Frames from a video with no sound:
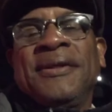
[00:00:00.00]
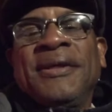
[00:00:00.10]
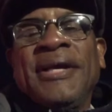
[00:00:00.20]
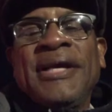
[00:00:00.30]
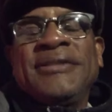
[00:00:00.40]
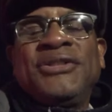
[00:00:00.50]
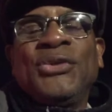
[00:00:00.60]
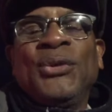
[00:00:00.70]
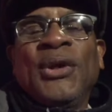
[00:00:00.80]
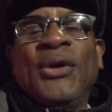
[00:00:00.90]
Hadn't
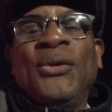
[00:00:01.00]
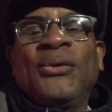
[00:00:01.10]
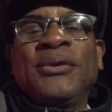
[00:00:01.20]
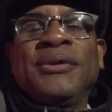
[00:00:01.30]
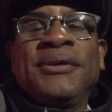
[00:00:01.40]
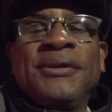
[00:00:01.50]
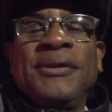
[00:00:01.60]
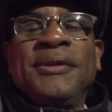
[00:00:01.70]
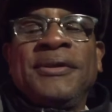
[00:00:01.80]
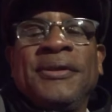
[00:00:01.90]
too long
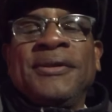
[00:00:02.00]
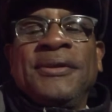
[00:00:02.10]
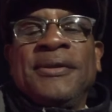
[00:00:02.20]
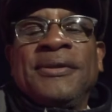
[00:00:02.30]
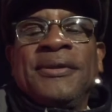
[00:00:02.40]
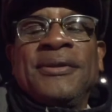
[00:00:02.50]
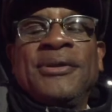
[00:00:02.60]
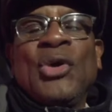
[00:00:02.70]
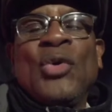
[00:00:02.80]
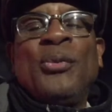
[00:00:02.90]

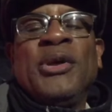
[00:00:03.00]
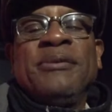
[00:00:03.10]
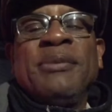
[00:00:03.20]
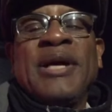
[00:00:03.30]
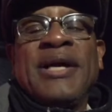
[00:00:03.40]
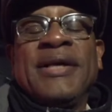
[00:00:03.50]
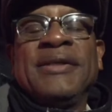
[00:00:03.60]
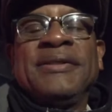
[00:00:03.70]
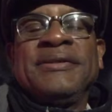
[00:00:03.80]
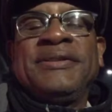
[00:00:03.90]
ago put my
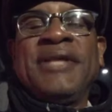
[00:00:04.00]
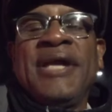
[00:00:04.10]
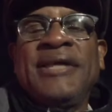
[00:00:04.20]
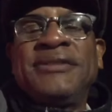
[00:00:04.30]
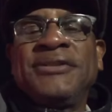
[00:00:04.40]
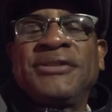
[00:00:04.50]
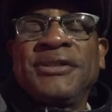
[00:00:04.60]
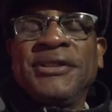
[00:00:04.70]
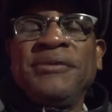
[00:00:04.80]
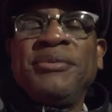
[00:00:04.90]
dad to
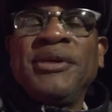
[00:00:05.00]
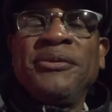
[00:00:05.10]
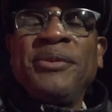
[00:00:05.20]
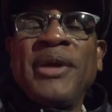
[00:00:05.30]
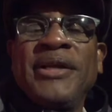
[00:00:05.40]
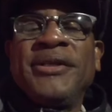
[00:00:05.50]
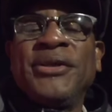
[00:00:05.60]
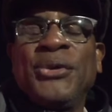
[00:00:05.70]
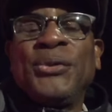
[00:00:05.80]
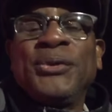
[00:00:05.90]
sleep. Everybody
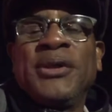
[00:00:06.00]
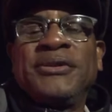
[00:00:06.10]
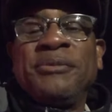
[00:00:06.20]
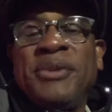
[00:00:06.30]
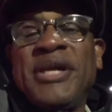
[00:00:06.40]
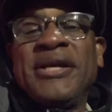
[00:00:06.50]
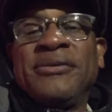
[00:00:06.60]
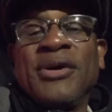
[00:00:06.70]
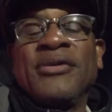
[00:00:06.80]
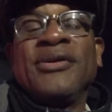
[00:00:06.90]
know, to
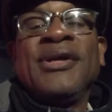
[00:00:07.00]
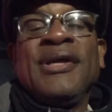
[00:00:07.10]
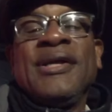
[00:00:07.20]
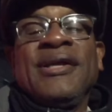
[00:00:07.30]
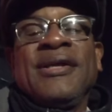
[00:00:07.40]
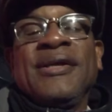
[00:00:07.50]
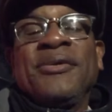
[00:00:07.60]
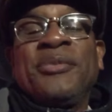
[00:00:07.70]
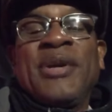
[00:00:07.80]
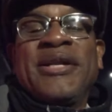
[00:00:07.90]
bed, brother.
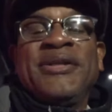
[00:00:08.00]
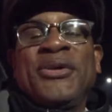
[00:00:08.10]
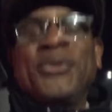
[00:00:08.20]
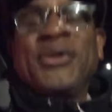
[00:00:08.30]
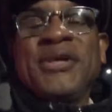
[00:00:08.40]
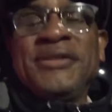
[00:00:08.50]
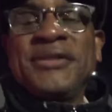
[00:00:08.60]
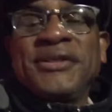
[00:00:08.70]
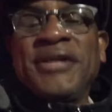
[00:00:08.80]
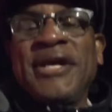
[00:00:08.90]
Everybody know he's
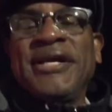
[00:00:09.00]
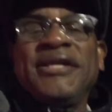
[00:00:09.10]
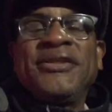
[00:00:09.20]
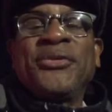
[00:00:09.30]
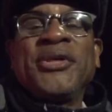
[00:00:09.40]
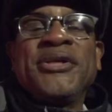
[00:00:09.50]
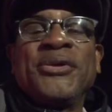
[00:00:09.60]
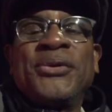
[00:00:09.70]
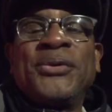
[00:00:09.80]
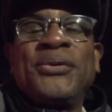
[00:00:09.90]
a
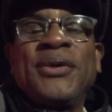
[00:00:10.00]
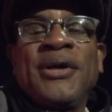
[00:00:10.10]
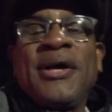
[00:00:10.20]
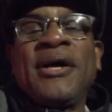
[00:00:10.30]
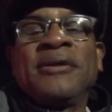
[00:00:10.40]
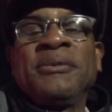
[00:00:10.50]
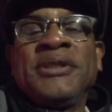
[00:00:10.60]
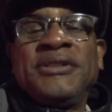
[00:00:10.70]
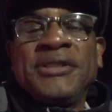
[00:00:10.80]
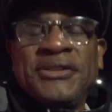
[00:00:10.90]
93-year-old,
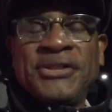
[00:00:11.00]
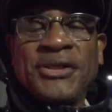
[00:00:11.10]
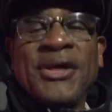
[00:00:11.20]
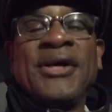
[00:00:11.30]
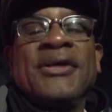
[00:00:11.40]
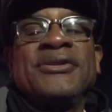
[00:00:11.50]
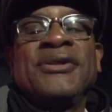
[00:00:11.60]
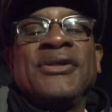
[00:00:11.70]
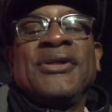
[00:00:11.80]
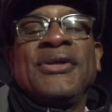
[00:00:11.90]
honorably discharged
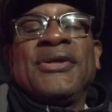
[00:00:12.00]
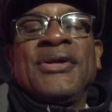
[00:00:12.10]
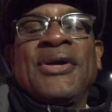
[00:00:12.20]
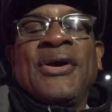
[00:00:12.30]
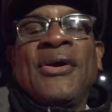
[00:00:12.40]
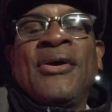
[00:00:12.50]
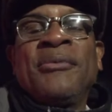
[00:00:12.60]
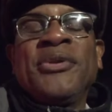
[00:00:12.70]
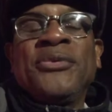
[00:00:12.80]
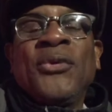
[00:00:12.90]

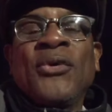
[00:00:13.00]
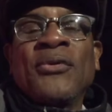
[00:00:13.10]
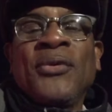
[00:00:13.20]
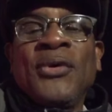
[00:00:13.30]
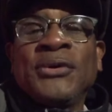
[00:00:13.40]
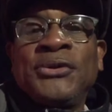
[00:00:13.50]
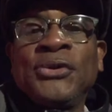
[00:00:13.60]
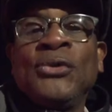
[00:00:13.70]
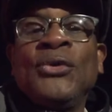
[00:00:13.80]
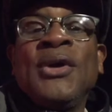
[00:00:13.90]
Army World War II